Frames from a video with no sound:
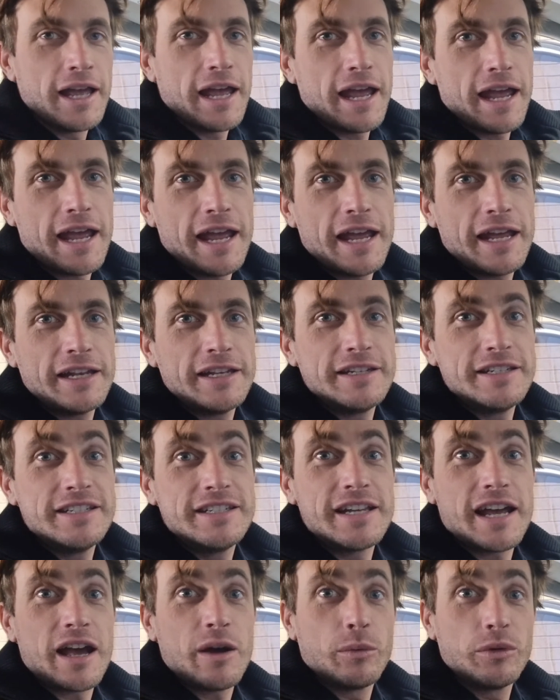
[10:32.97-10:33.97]
And
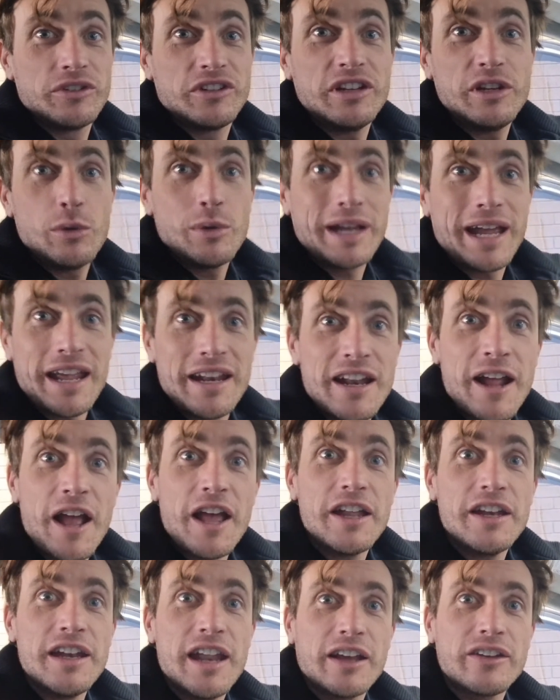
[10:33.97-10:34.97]
we'll see you again
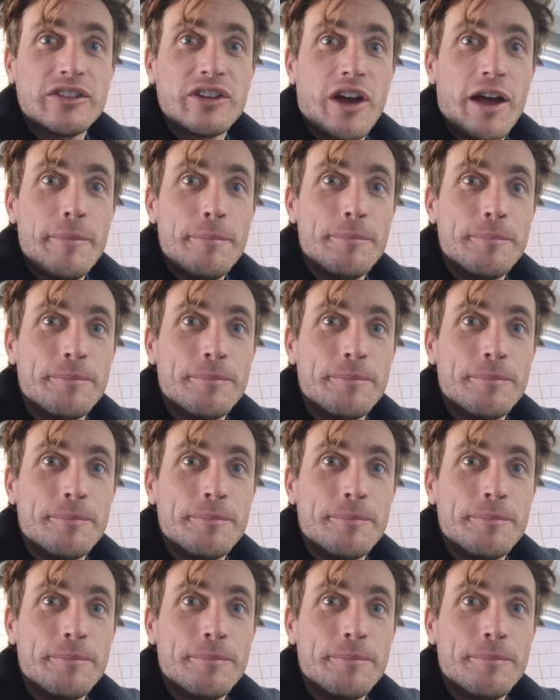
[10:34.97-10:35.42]
next time.